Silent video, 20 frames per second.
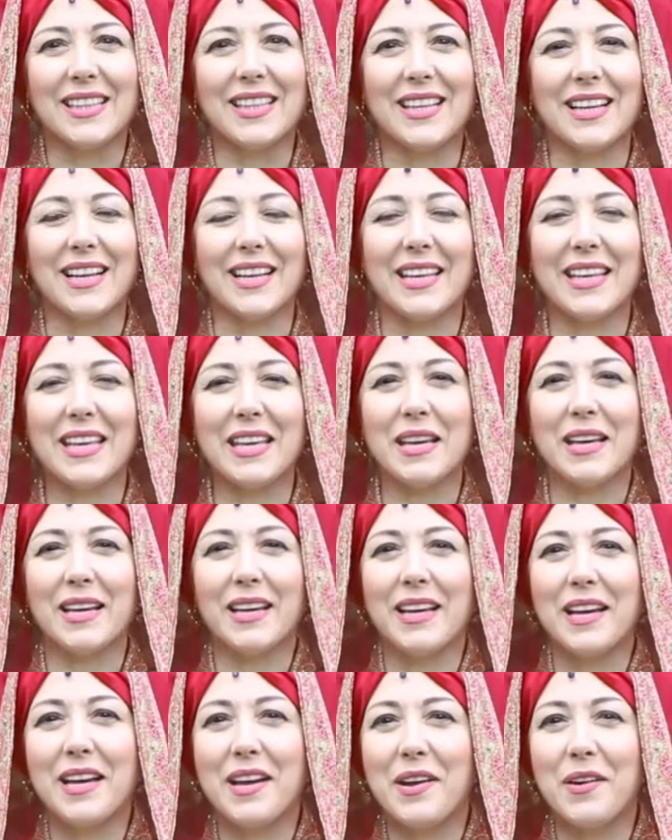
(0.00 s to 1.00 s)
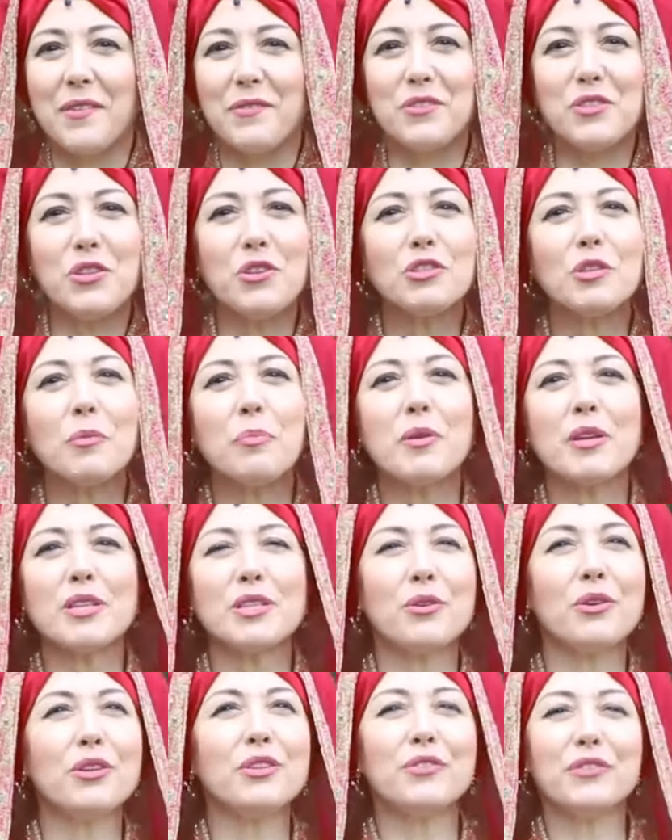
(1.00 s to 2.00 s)
My dear, everything
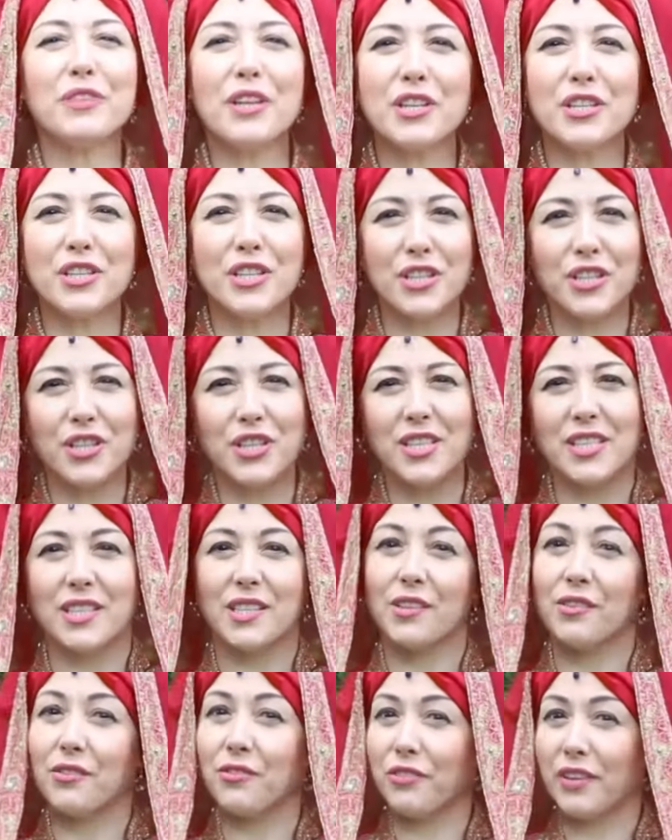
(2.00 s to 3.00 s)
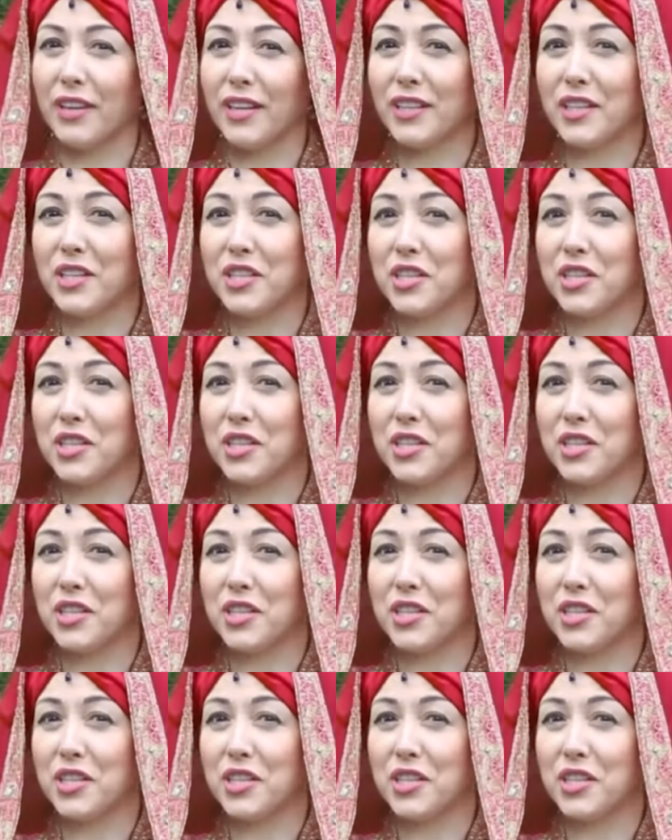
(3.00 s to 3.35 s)
that happens in our life,